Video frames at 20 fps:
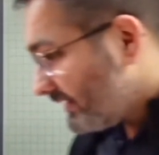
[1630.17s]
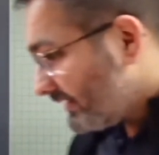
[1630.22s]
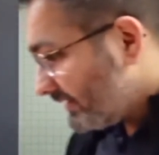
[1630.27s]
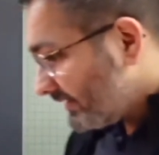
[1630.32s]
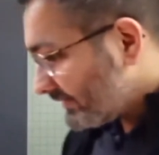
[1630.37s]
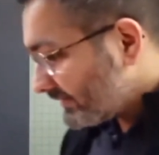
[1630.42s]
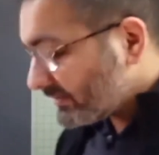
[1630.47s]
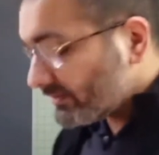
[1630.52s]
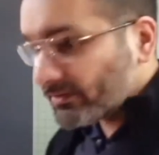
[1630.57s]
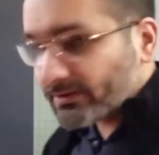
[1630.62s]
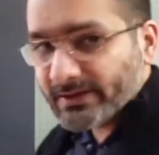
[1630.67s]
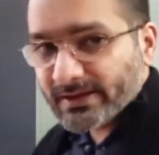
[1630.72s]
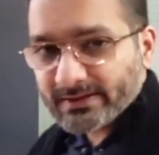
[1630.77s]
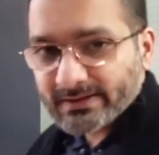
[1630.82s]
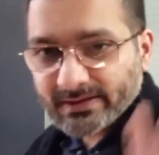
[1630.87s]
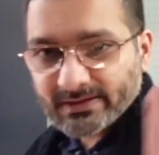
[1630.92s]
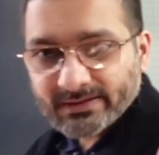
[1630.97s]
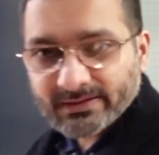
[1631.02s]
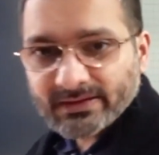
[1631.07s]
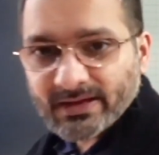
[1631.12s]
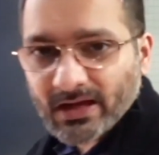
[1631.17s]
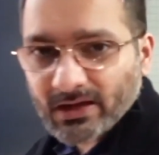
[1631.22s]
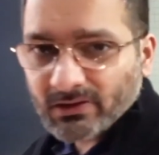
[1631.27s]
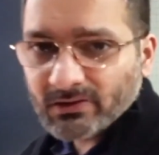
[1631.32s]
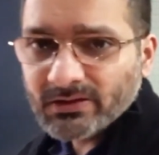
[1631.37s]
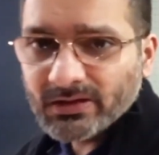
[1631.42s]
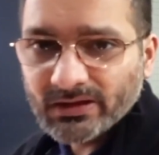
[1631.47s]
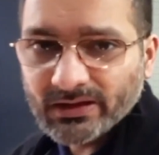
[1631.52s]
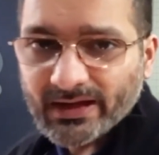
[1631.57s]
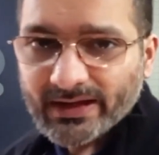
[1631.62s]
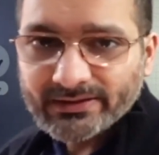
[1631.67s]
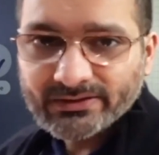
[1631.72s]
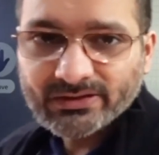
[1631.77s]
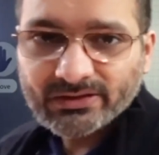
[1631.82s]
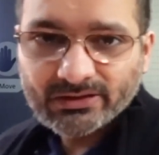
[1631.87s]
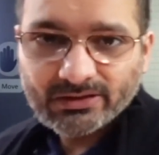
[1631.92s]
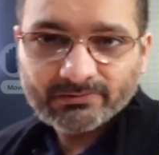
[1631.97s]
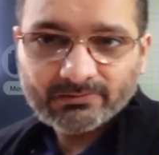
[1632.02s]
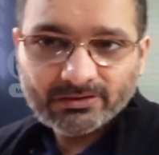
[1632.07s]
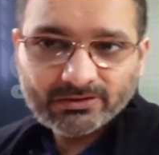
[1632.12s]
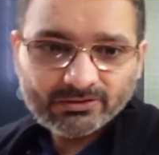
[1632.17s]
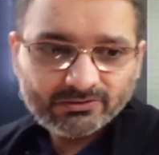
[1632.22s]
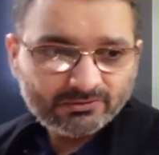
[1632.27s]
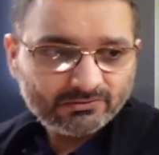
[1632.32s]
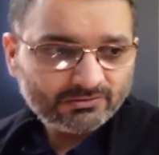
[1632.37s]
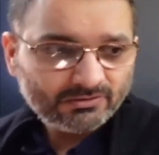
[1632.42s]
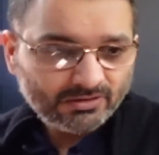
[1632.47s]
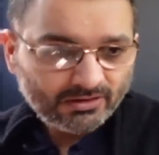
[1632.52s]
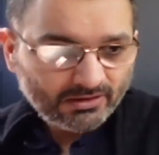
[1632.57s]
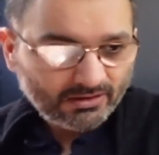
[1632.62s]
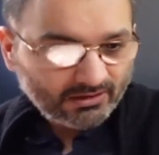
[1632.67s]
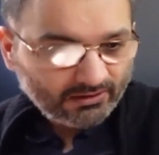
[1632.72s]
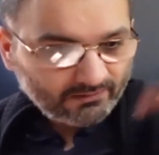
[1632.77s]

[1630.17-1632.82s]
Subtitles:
So this is now lecture number 2.